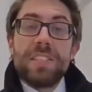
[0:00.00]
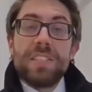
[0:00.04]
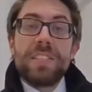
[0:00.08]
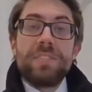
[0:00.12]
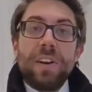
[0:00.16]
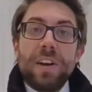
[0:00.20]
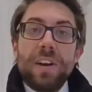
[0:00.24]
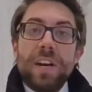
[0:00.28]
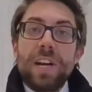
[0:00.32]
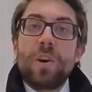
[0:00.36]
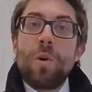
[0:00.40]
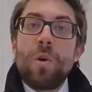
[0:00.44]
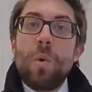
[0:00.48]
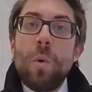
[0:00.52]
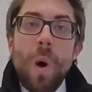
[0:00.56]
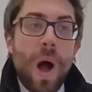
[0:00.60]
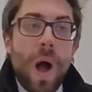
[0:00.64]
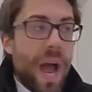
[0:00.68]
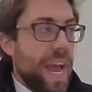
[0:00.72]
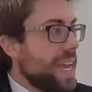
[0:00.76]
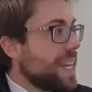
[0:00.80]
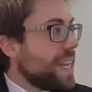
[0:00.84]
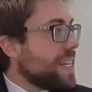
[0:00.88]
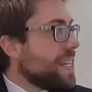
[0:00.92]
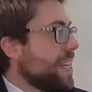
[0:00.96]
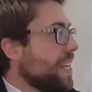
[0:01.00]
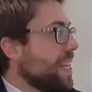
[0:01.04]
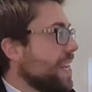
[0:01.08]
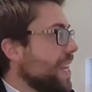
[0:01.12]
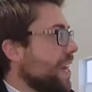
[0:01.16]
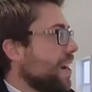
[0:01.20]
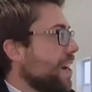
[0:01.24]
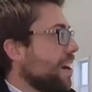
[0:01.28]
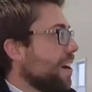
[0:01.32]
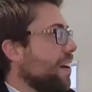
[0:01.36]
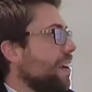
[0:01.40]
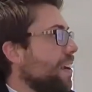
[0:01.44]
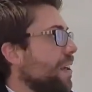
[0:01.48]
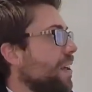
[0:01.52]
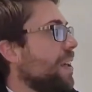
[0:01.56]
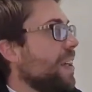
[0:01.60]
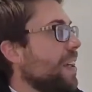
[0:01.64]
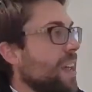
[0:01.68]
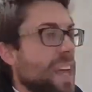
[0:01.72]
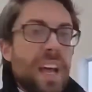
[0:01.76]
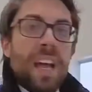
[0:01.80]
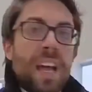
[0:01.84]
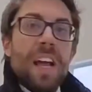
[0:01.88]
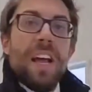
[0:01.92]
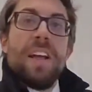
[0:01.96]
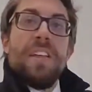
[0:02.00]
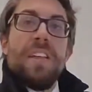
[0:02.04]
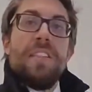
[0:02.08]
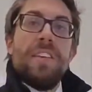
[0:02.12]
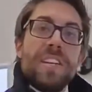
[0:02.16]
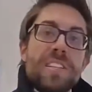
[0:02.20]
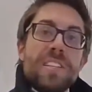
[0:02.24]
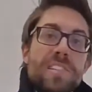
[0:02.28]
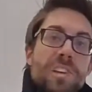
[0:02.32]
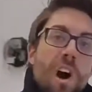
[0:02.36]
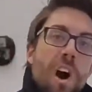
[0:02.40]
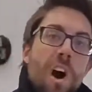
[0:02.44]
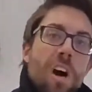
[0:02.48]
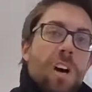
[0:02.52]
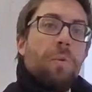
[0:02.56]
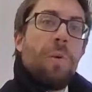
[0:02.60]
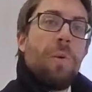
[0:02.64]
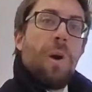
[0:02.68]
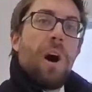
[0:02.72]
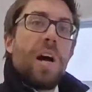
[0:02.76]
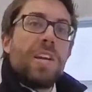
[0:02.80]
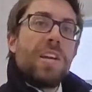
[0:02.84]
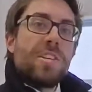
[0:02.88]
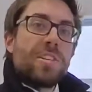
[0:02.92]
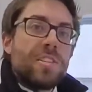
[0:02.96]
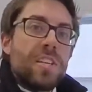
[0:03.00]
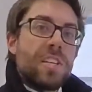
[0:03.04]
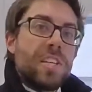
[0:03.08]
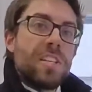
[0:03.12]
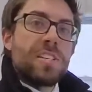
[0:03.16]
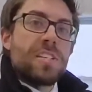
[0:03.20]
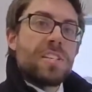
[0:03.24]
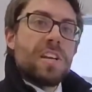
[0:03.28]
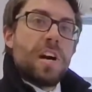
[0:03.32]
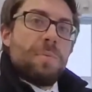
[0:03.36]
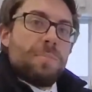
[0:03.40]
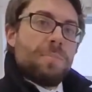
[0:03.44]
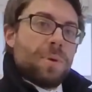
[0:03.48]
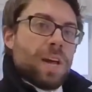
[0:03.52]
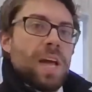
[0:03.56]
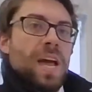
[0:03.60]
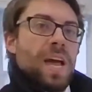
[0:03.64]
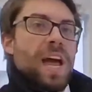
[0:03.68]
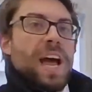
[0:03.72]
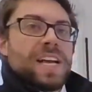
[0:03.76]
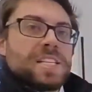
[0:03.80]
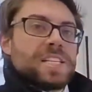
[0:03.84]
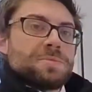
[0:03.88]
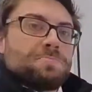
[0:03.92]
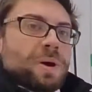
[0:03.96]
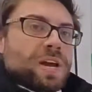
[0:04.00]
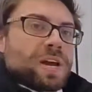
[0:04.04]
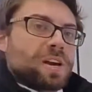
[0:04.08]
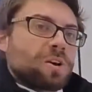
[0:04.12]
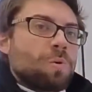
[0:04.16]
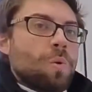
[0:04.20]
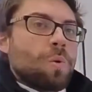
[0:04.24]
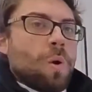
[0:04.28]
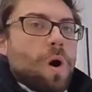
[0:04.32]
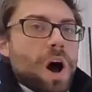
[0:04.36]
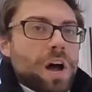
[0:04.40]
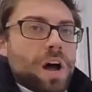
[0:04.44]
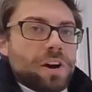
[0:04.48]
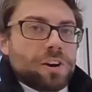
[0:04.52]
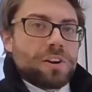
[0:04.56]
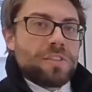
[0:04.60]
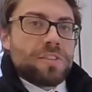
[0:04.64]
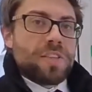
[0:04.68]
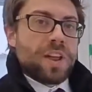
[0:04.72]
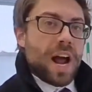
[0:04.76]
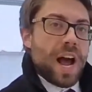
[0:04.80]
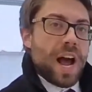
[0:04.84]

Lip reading: very quiet in here. This car wash system has better water than I